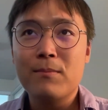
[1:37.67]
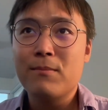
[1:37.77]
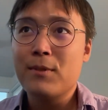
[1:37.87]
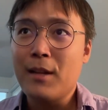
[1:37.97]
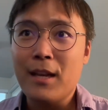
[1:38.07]

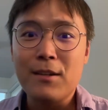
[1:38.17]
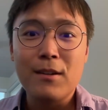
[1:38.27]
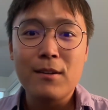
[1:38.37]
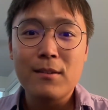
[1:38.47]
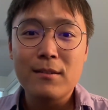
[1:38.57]
but
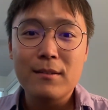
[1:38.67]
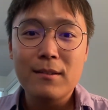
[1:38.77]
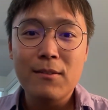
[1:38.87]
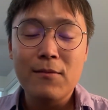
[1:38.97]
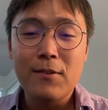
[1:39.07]
later
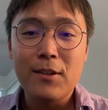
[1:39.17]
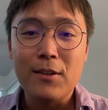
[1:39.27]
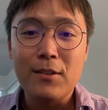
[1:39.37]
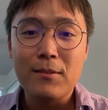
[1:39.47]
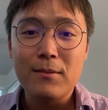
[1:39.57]
we
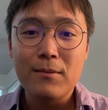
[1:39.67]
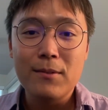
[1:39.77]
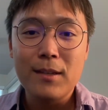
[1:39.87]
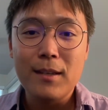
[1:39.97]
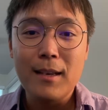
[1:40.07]
figured
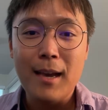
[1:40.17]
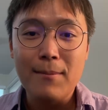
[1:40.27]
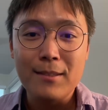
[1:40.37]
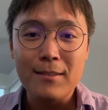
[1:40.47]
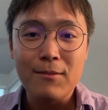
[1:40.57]
we
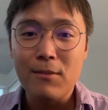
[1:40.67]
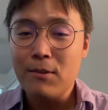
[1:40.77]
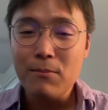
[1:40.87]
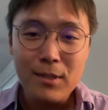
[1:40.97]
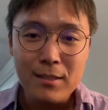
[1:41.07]

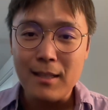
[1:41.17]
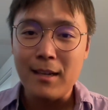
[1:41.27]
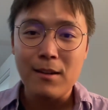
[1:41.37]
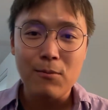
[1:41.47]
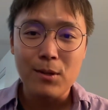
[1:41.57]
missed like
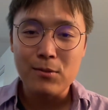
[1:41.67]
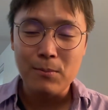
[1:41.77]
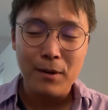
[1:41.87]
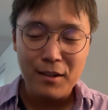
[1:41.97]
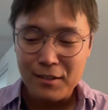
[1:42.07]
one, two
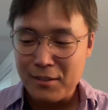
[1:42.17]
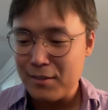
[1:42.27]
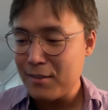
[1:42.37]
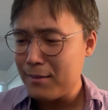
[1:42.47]
parts.